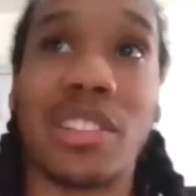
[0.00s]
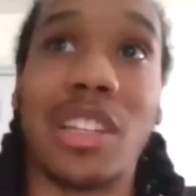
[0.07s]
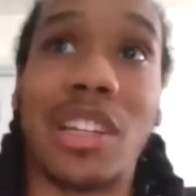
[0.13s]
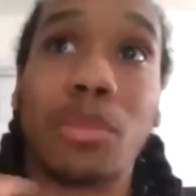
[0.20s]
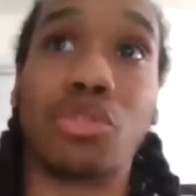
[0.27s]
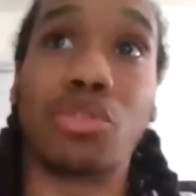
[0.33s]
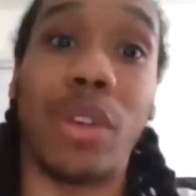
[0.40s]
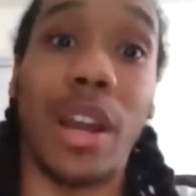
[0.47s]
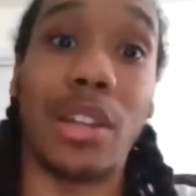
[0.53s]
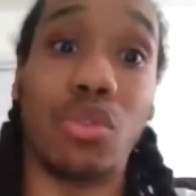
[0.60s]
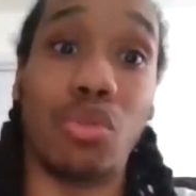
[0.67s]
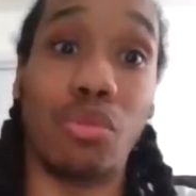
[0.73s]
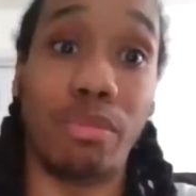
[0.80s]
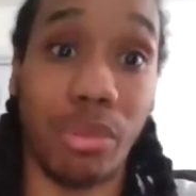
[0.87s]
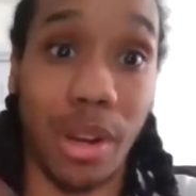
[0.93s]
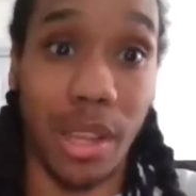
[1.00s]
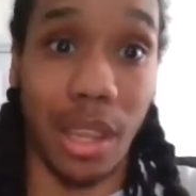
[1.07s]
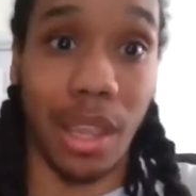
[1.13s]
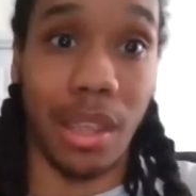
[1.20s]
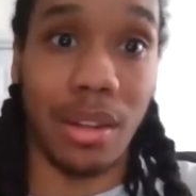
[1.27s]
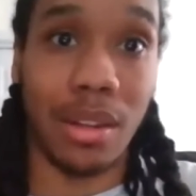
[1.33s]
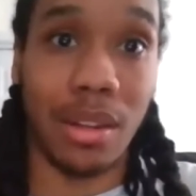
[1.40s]
that I'm trying to bring
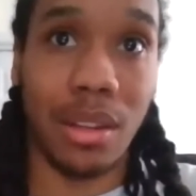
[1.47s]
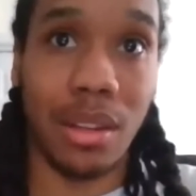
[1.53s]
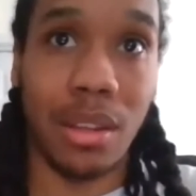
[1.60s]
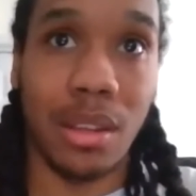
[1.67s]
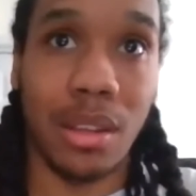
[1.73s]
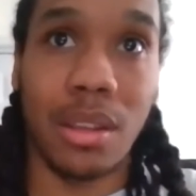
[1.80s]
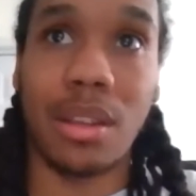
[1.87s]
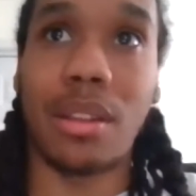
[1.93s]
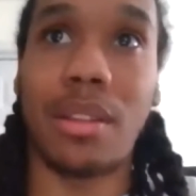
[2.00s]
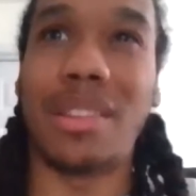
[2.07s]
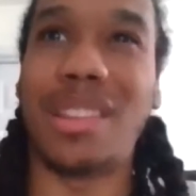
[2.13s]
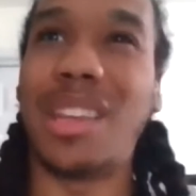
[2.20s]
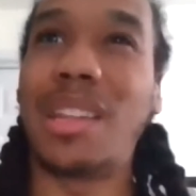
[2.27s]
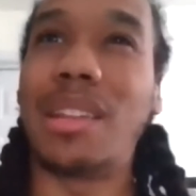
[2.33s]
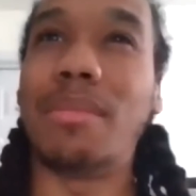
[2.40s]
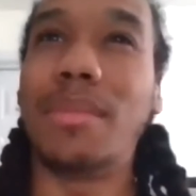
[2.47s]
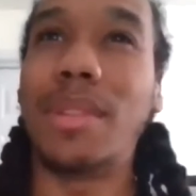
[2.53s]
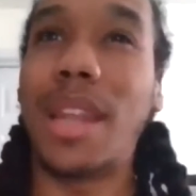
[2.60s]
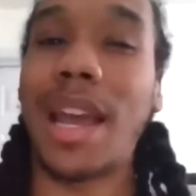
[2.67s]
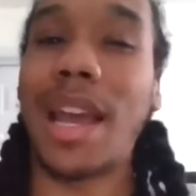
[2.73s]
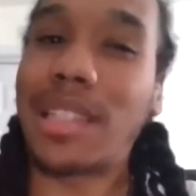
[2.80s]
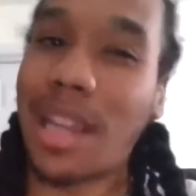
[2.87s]
in, then
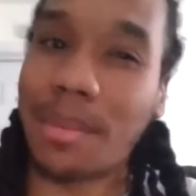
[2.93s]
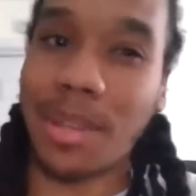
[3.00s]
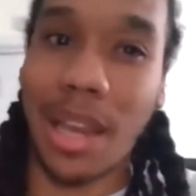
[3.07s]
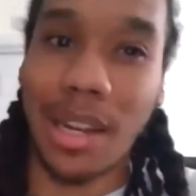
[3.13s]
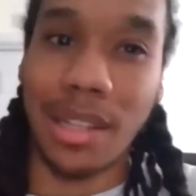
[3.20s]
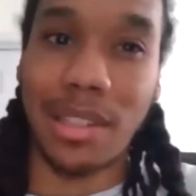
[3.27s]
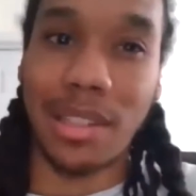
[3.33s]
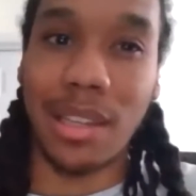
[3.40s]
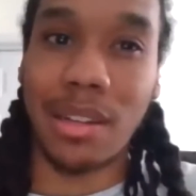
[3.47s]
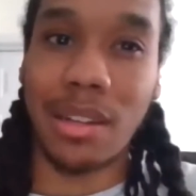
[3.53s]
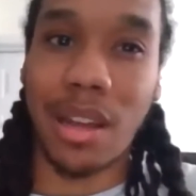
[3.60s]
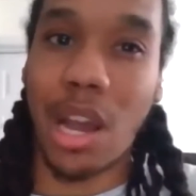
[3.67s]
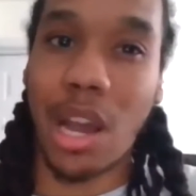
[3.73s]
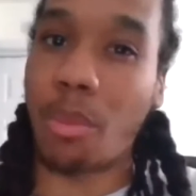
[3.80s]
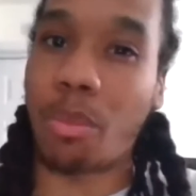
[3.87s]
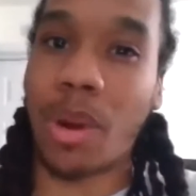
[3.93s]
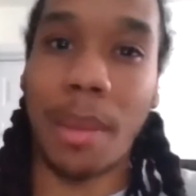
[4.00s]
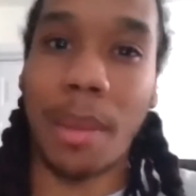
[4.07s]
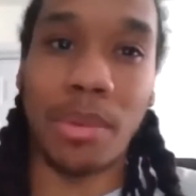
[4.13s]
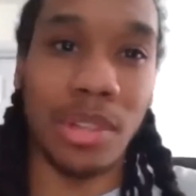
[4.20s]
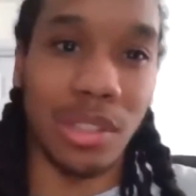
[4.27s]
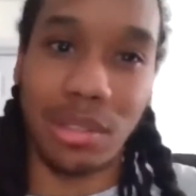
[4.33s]
9 times out of 10, I'll
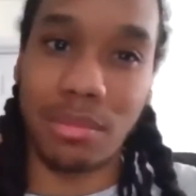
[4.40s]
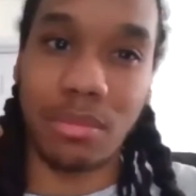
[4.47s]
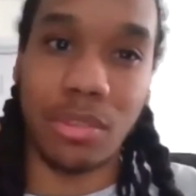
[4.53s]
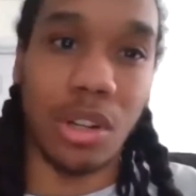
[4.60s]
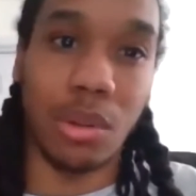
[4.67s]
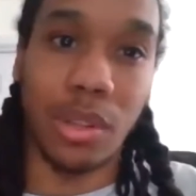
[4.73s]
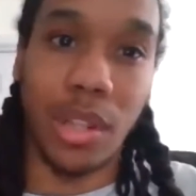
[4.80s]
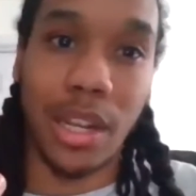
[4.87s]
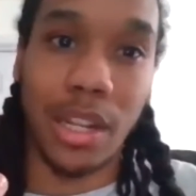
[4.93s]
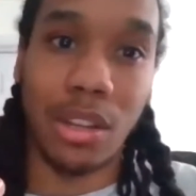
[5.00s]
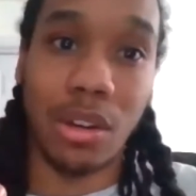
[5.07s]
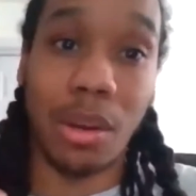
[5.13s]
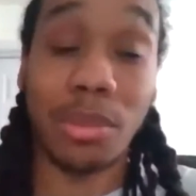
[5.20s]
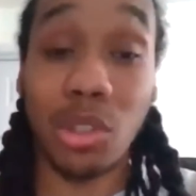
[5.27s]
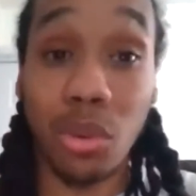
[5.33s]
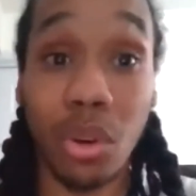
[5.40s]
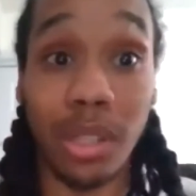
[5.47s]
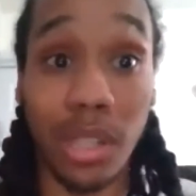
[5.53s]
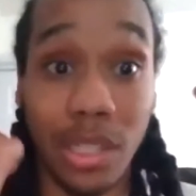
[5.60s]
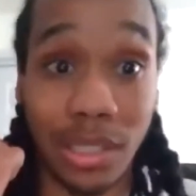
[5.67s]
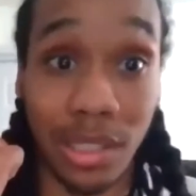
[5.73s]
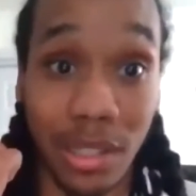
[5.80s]
probably just, let it go. I'm still gonna
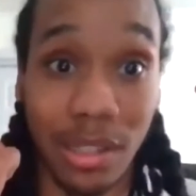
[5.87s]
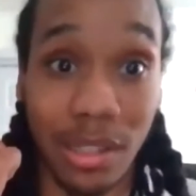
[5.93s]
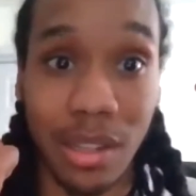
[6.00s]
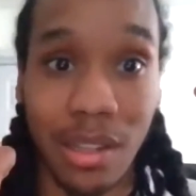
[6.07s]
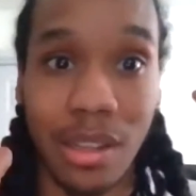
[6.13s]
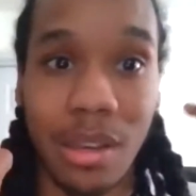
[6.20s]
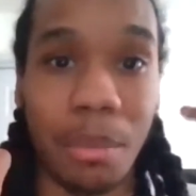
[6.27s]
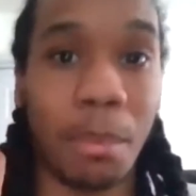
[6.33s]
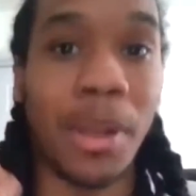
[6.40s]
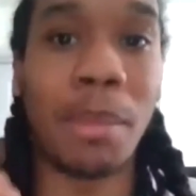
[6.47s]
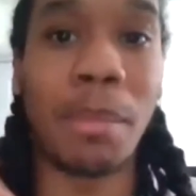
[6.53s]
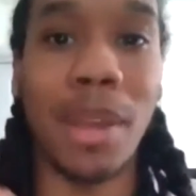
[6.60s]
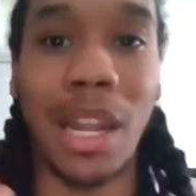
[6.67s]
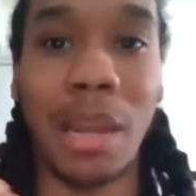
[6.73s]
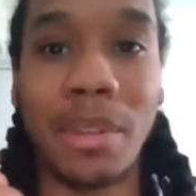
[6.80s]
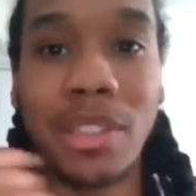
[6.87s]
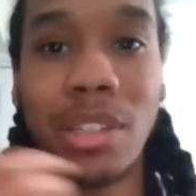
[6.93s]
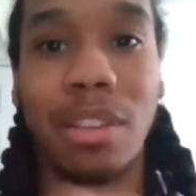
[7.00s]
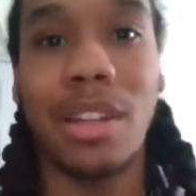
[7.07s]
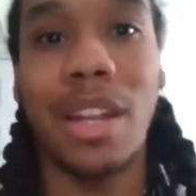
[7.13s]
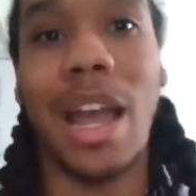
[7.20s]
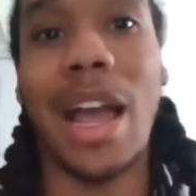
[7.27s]
listen, but it may not be
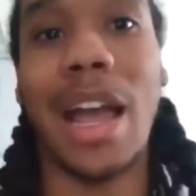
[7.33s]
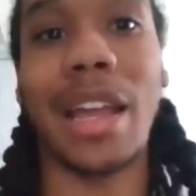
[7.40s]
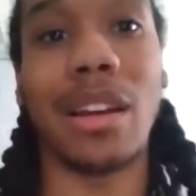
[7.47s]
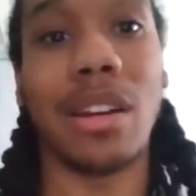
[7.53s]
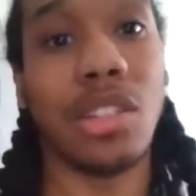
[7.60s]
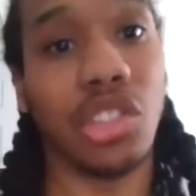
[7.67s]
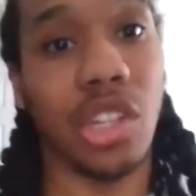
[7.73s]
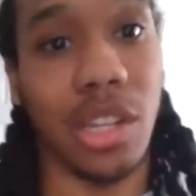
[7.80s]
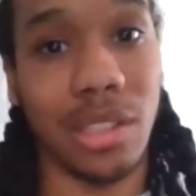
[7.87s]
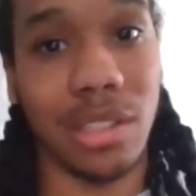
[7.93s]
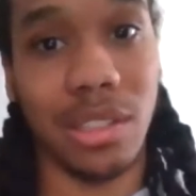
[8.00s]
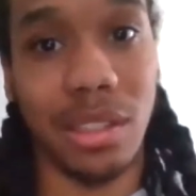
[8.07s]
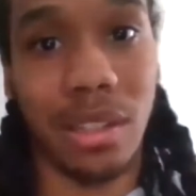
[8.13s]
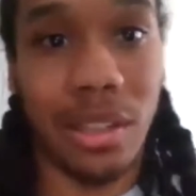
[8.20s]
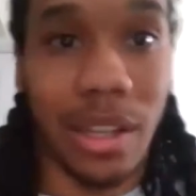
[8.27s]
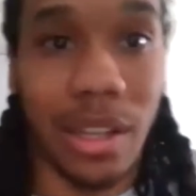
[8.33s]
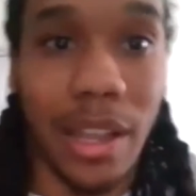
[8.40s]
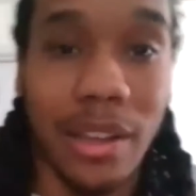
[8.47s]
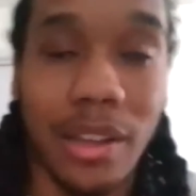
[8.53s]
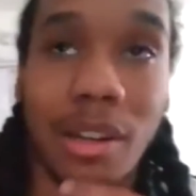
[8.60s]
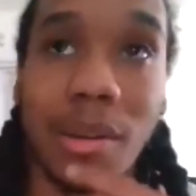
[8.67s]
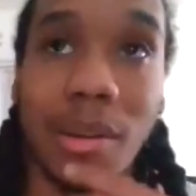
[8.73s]
something that I adjust. Like